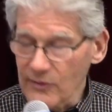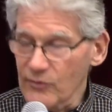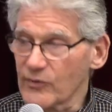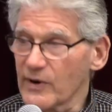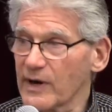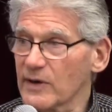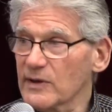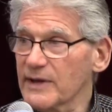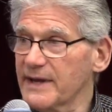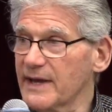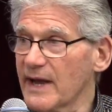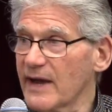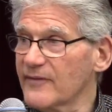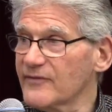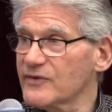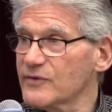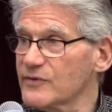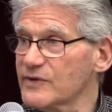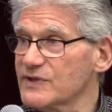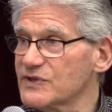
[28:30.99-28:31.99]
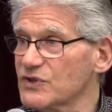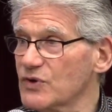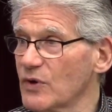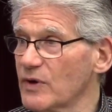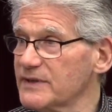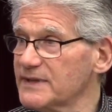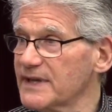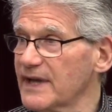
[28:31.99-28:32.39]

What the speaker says: rarely have to resort